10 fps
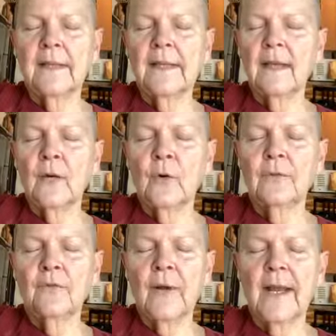let go
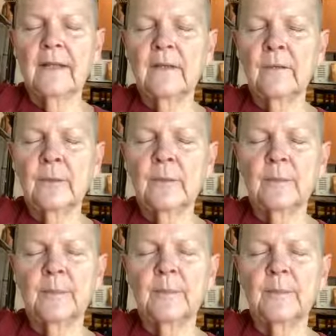of trying to do
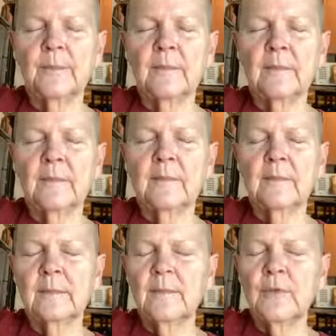your
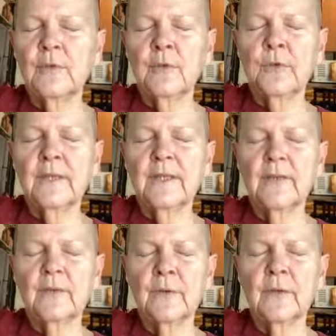to-do
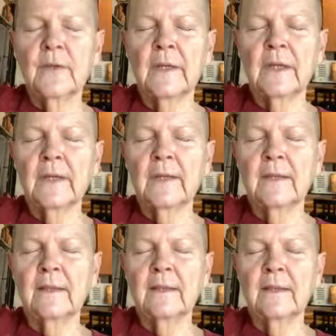list for the
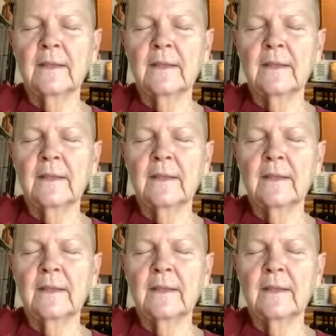day.